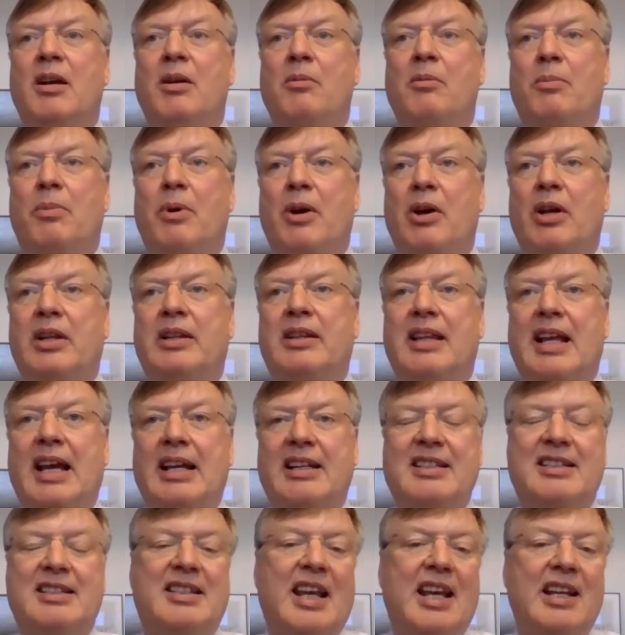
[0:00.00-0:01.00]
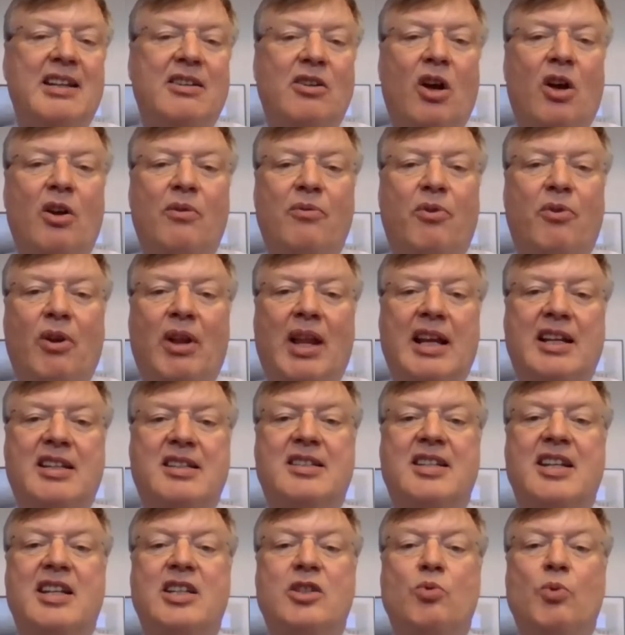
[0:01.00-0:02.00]
but that stayed on for like
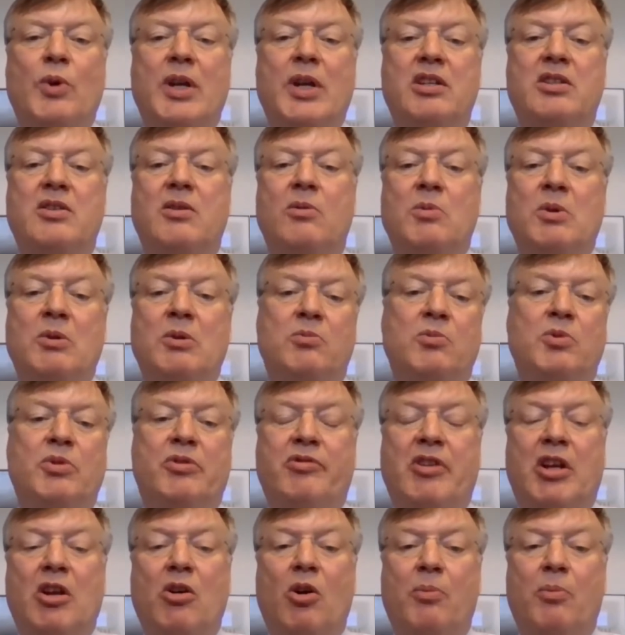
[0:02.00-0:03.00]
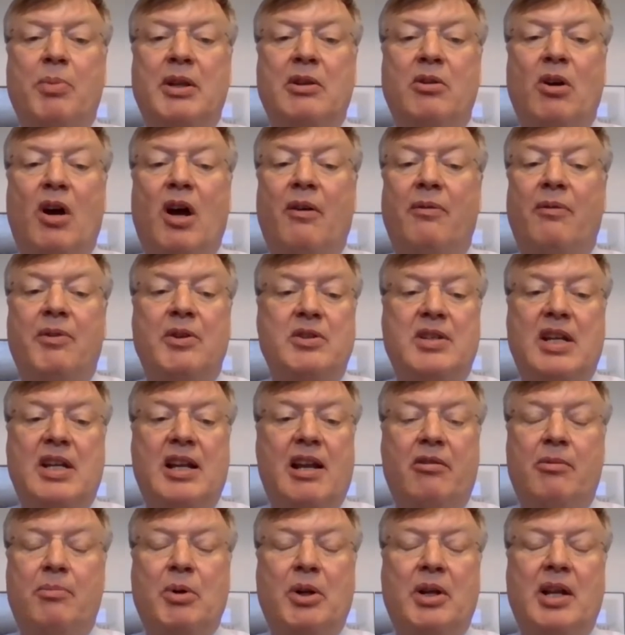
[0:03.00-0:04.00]
6 weeks, and we reopened the office, and
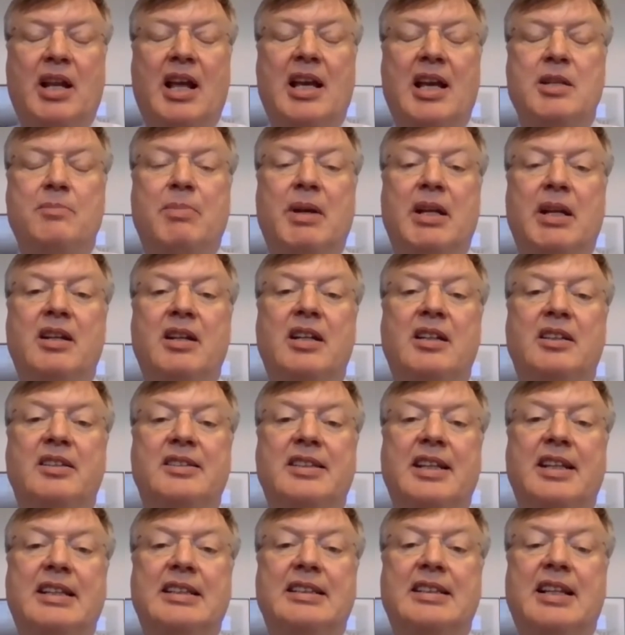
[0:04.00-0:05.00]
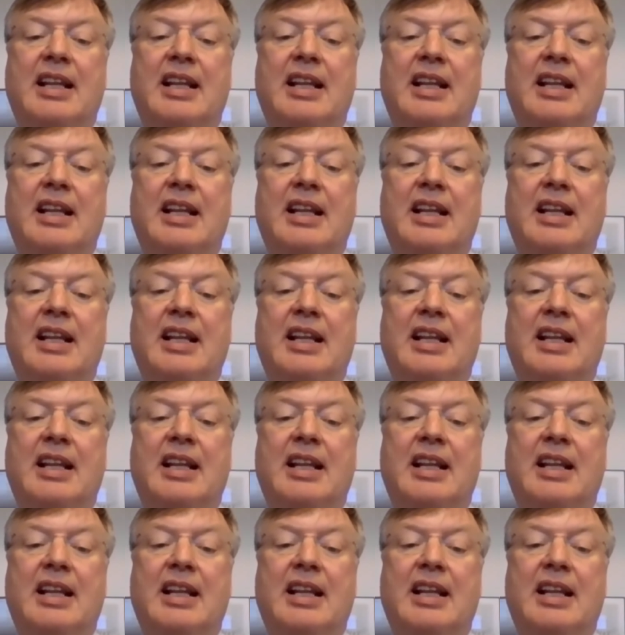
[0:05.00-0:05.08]
everybody has been here since